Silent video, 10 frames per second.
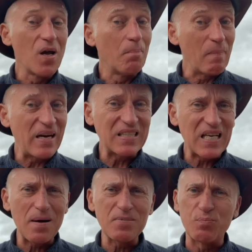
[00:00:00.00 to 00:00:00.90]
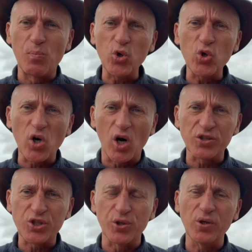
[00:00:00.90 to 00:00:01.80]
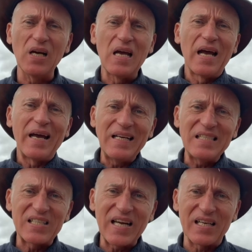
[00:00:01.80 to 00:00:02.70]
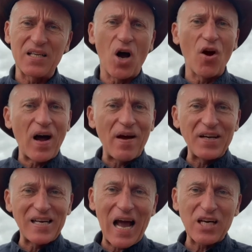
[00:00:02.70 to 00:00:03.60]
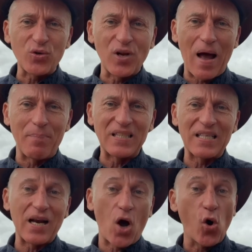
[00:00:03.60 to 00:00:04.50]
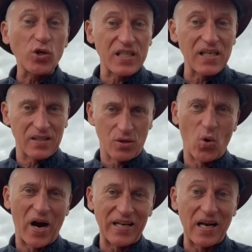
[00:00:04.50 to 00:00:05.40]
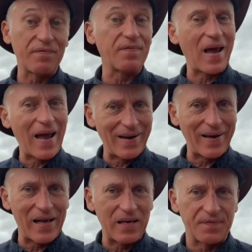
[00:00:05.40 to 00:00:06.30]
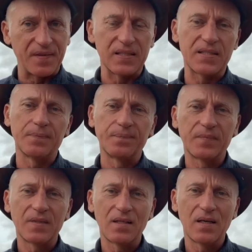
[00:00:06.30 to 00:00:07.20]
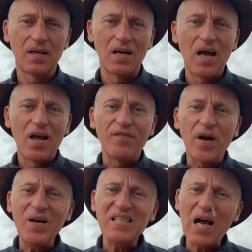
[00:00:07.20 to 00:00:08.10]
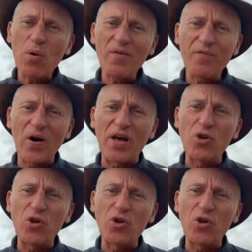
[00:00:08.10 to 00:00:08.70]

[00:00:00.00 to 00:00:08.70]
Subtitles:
many times monoculture, instead of having natural habitat hosting the wildlife and elephants. There is, however, an